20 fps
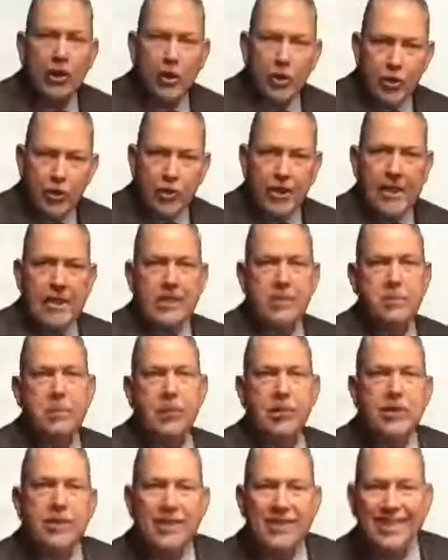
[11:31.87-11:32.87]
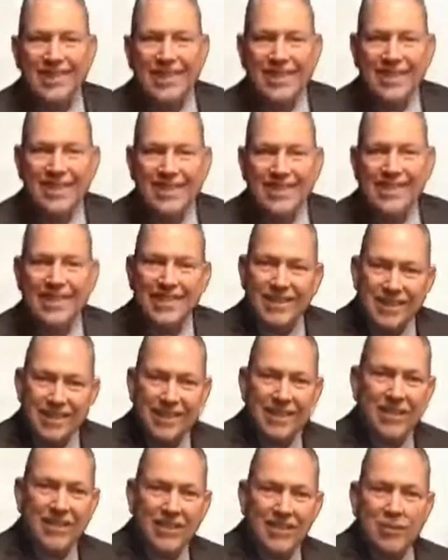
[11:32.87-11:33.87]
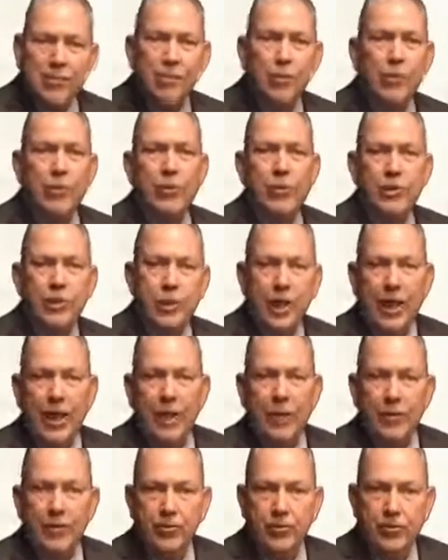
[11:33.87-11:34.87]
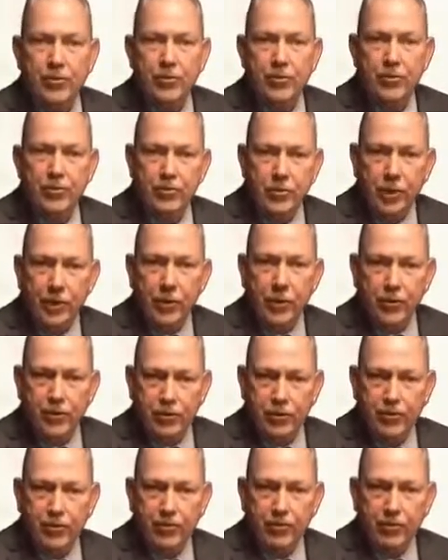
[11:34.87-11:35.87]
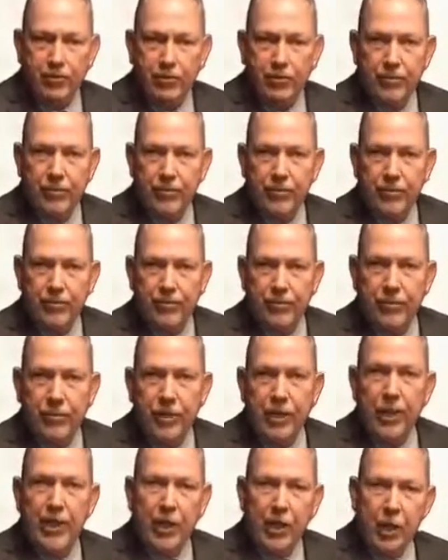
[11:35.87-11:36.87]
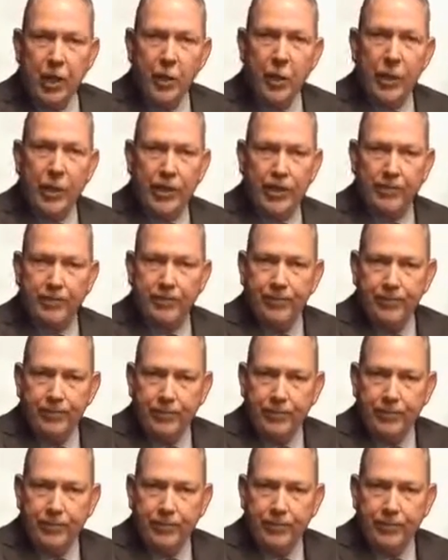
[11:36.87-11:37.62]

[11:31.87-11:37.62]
Your textbook discusses 6 important channels structures, including